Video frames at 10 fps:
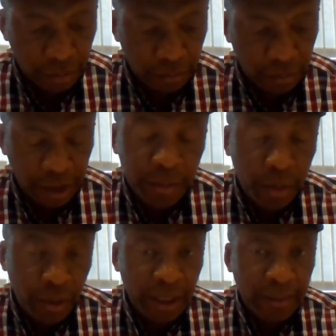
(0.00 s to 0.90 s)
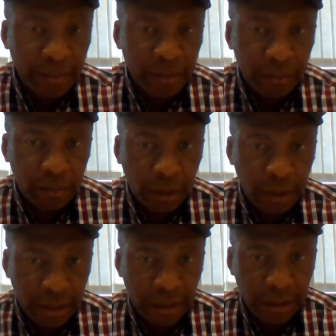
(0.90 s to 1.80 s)
This program
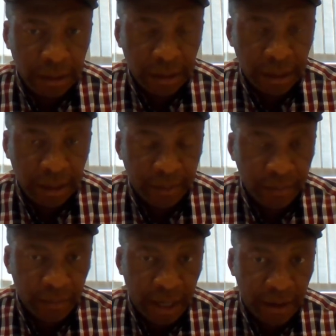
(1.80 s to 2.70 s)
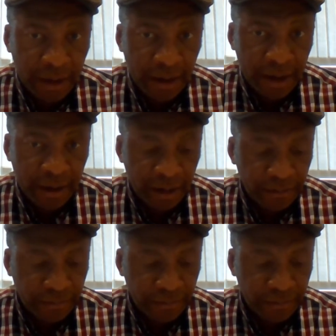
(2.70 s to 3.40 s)
under the RRRF,